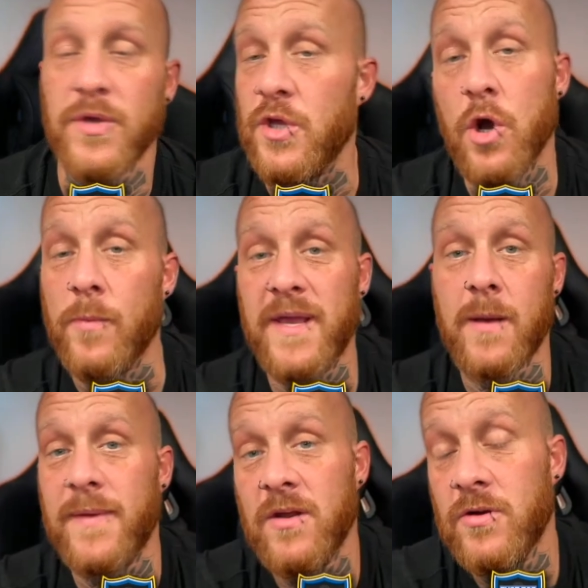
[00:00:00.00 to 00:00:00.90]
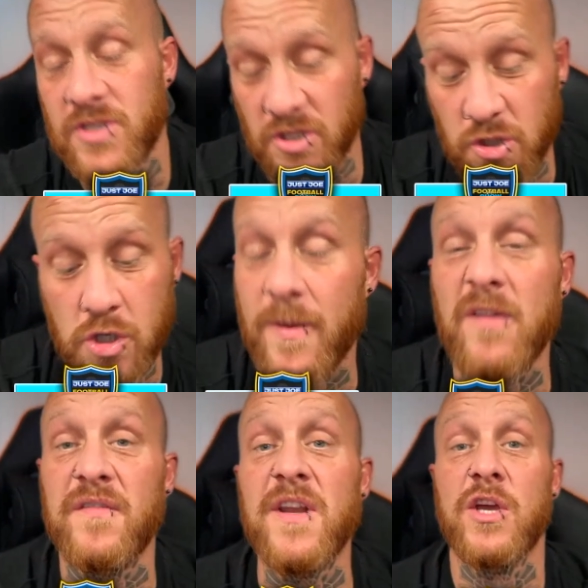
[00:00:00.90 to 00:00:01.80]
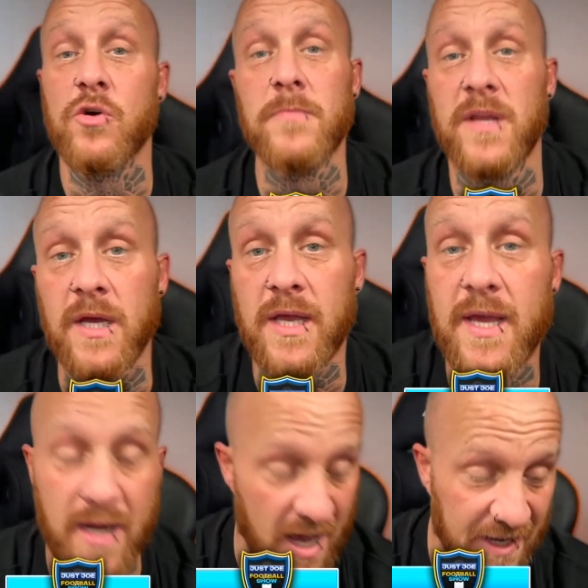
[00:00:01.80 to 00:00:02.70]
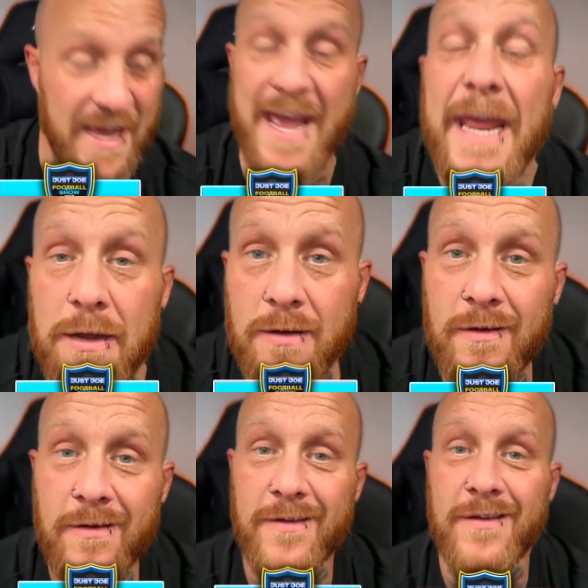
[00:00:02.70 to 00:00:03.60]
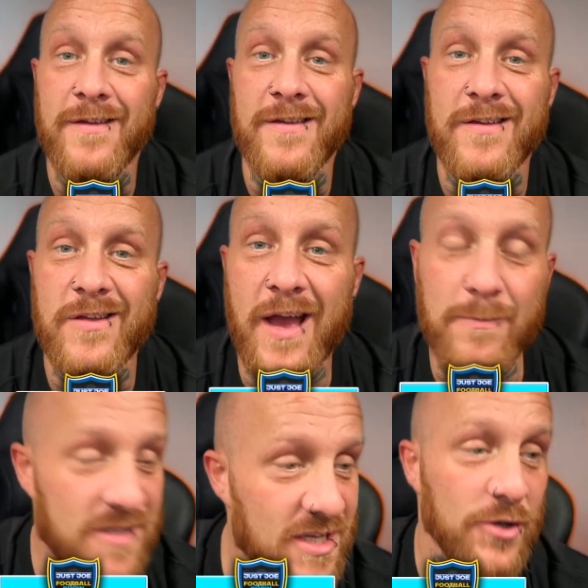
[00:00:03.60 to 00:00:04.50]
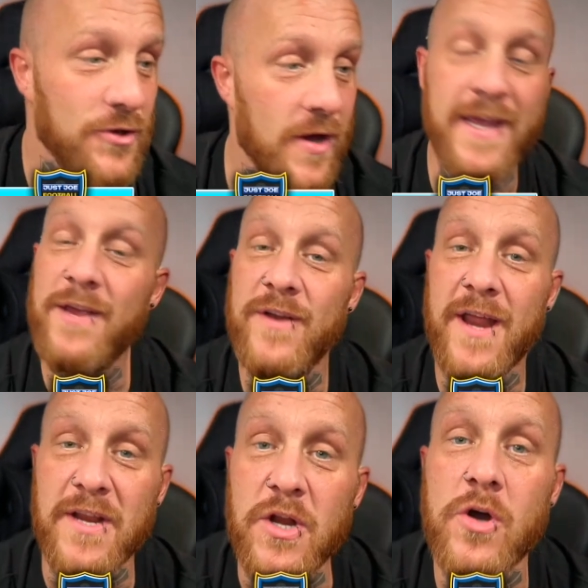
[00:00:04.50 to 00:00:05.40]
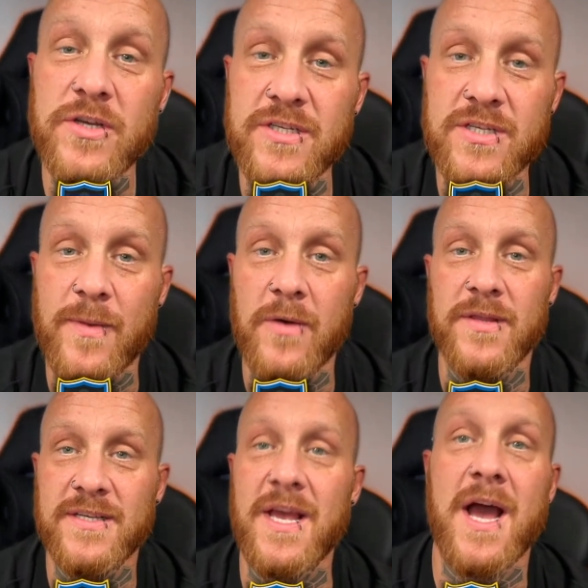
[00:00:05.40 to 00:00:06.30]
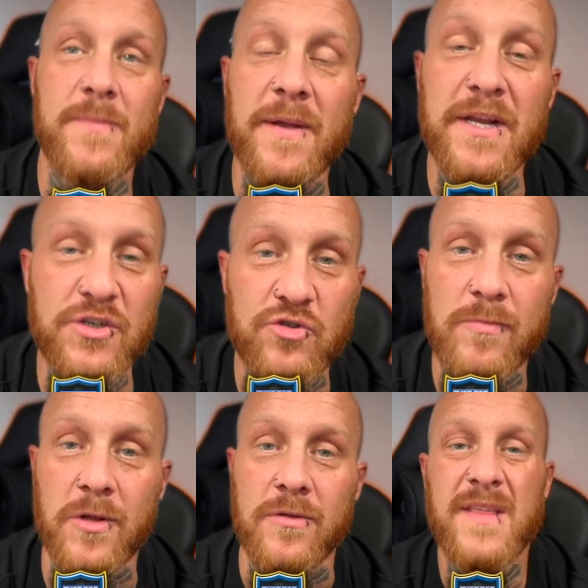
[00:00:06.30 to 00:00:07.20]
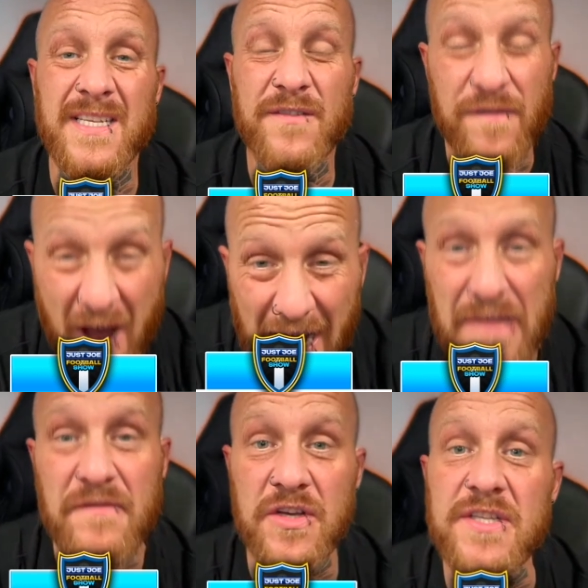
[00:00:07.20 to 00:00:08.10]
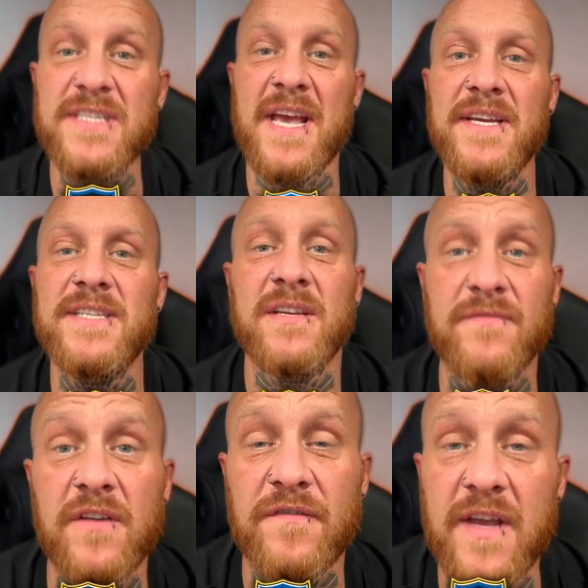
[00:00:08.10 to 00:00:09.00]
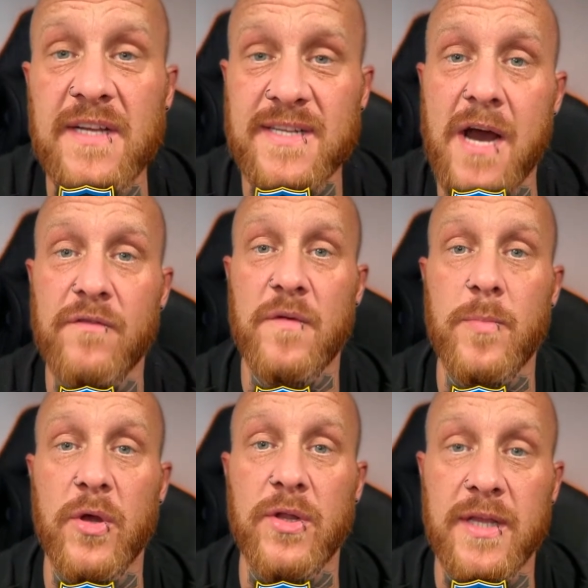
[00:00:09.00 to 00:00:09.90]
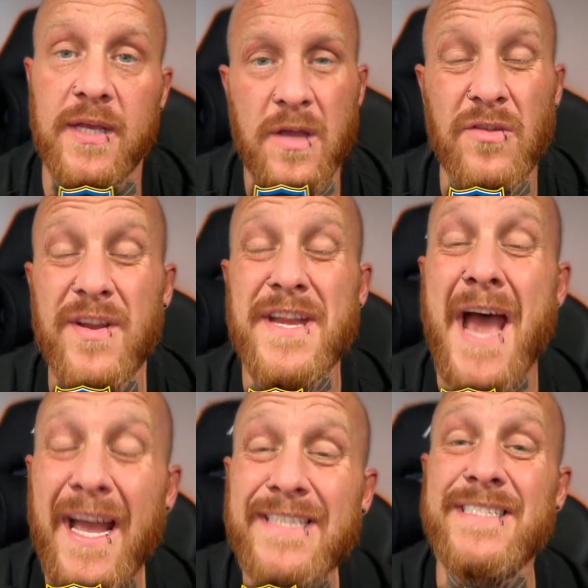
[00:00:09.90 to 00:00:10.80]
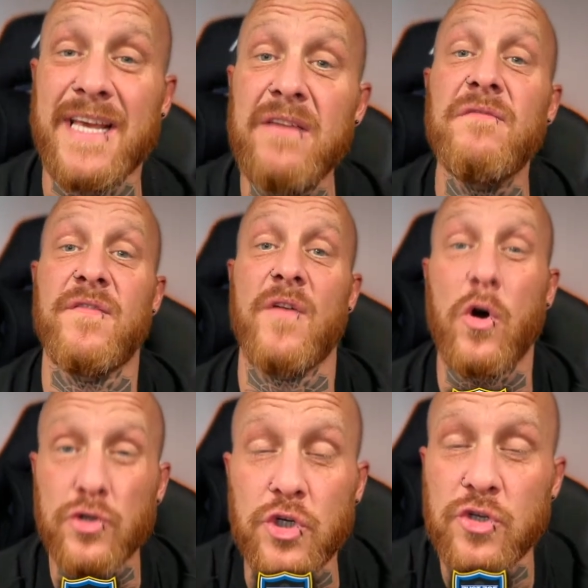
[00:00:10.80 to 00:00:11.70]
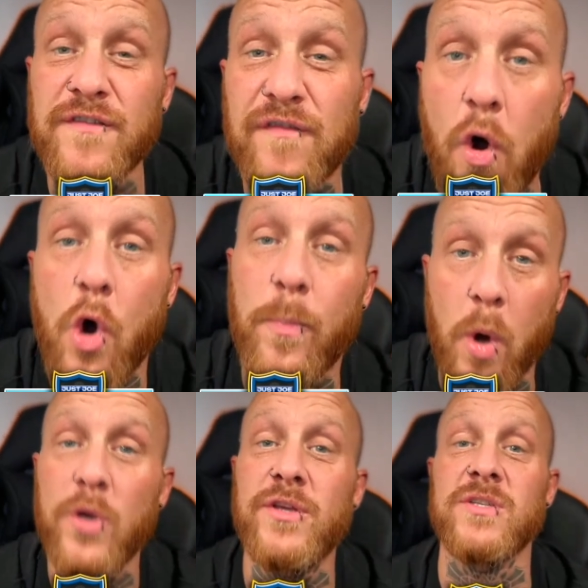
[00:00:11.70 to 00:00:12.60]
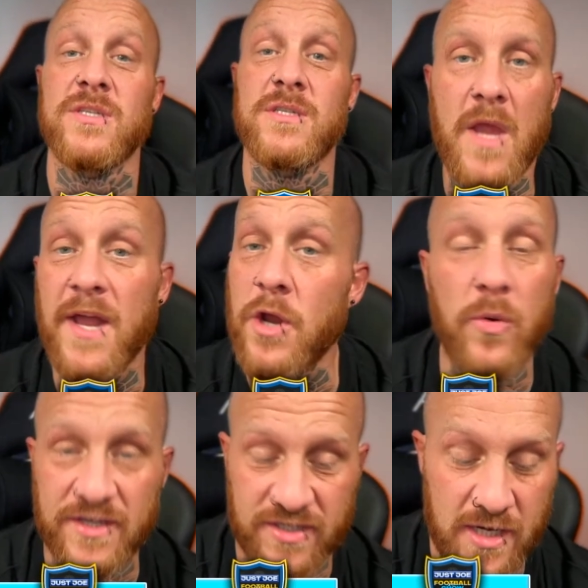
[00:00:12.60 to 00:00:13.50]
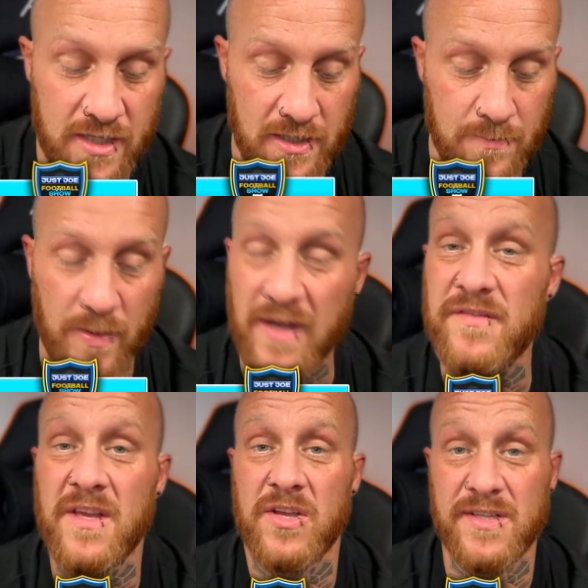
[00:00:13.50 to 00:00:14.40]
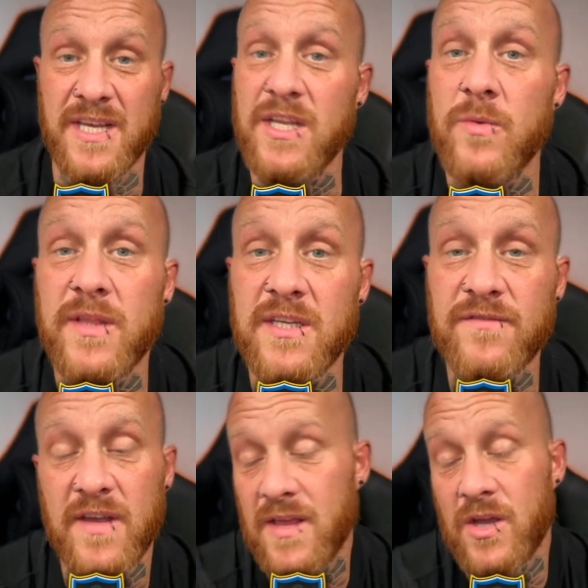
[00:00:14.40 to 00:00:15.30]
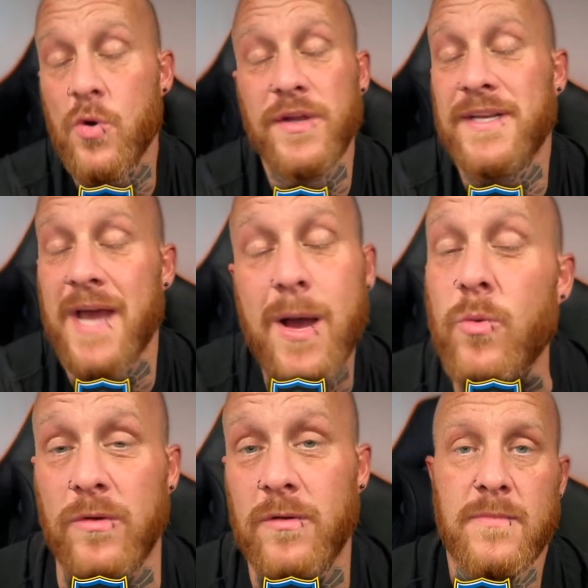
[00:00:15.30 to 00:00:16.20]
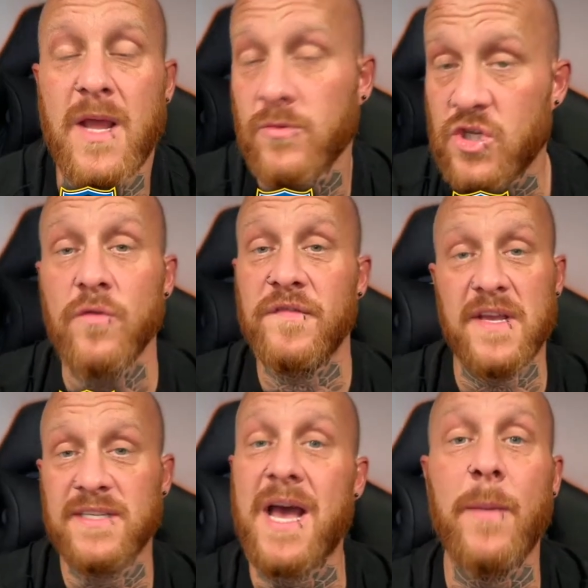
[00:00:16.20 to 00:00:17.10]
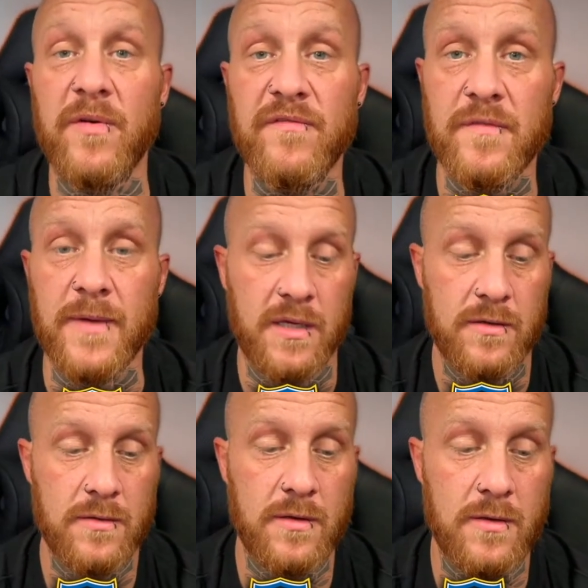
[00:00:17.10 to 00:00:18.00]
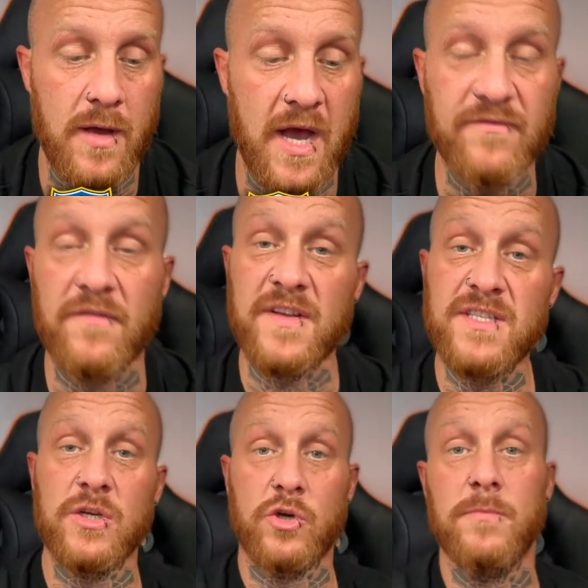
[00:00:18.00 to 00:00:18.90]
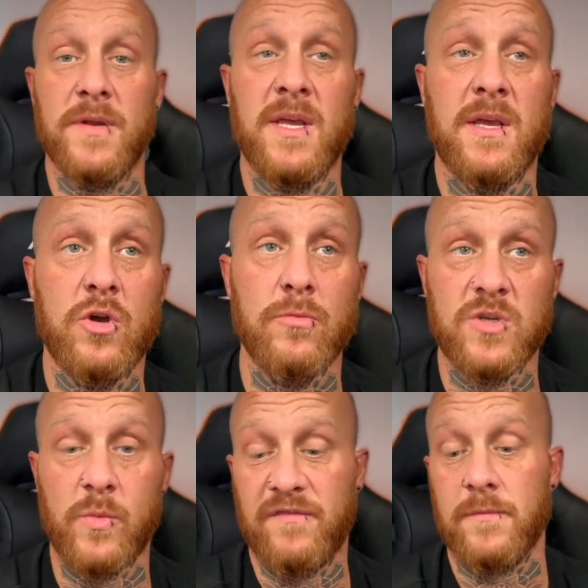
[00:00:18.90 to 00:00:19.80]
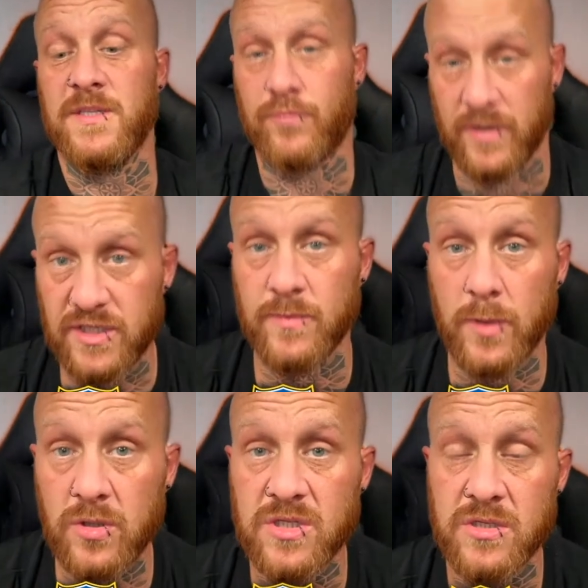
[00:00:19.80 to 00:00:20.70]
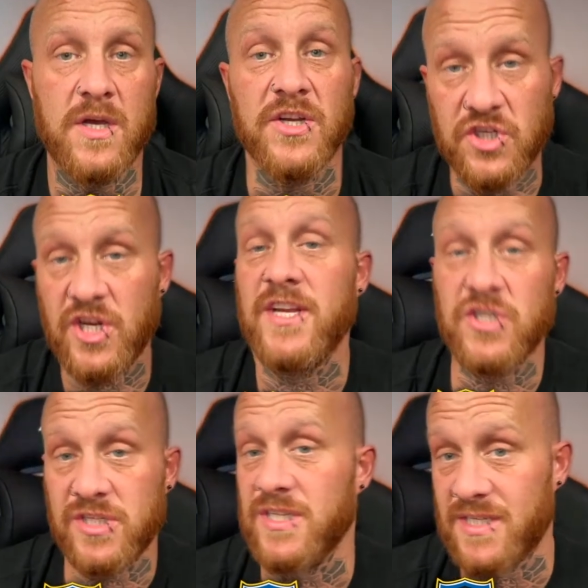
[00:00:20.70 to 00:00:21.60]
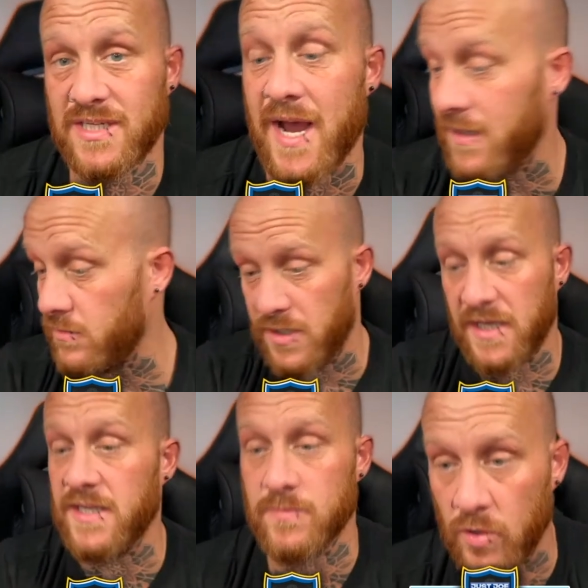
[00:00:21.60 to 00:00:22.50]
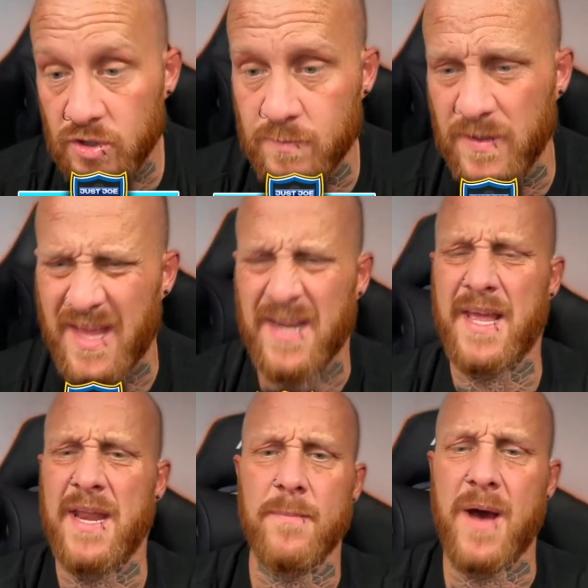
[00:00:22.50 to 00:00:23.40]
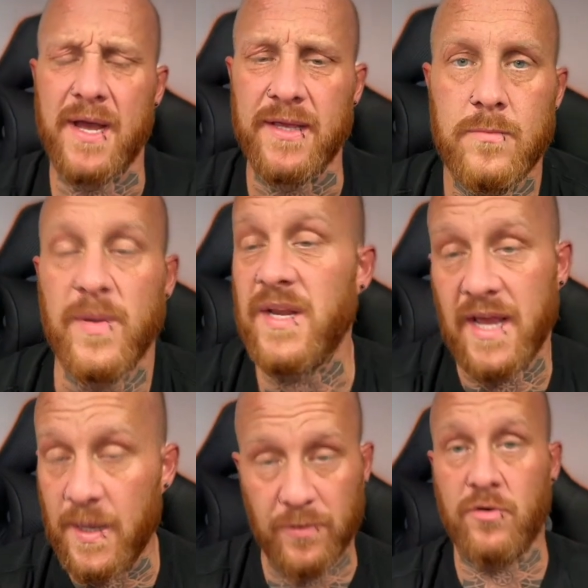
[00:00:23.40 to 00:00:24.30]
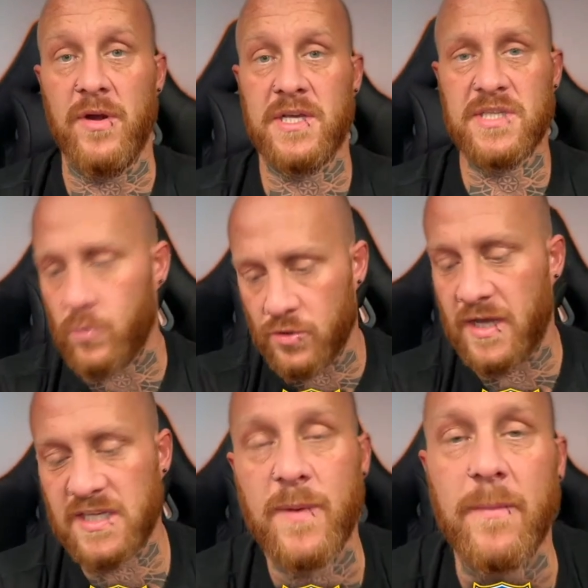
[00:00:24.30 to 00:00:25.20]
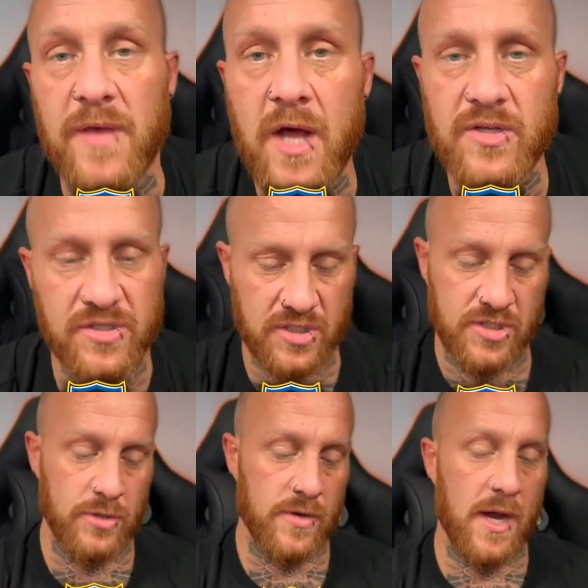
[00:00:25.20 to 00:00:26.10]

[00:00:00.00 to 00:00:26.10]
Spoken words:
But you know me, I'm here to talk about Vinny Kompany again. Again! I'm still not hearing any noises about this guy being in trouble. That's 5 consecutive defeats now for Burnley. And they're in 19th on just 4 points. I know it's early, but if they continue in this vein, they're going down. Now, 2 things happen for me. Either Vincent Kompany comes away from his principles and changes his style, needs must. But then again, am I being a hypocrite? Because I wouldn't expect Bielsa to do it.